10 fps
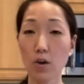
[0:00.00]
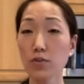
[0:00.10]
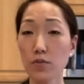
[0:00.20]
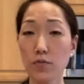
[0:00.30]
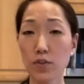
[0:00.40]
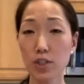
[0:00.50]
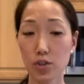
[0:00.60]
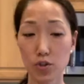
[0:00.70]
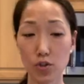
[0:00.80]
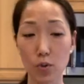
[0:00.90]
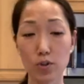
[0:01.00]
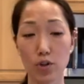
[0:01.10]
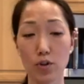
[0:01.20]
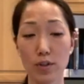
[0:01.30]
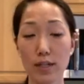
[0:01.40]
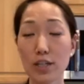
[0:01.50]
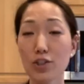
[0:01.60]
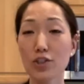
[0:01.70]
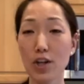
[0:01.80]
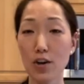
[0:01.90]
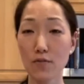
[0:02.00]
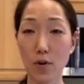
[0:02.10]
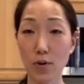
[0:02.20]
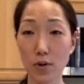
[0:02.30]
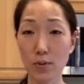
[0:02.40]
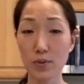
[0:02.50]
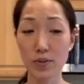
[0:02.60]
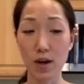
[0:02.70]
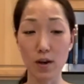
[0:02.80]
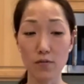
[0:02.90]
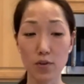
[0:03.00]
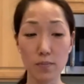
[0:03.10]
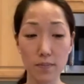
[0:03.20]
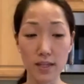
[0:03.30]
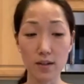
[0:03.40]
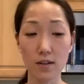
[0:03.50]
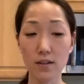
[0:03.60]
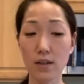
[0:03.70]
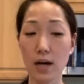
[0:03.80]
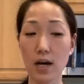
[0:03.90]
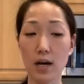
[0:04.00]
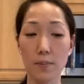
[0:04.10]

Also, food is social. Share photos of your meal.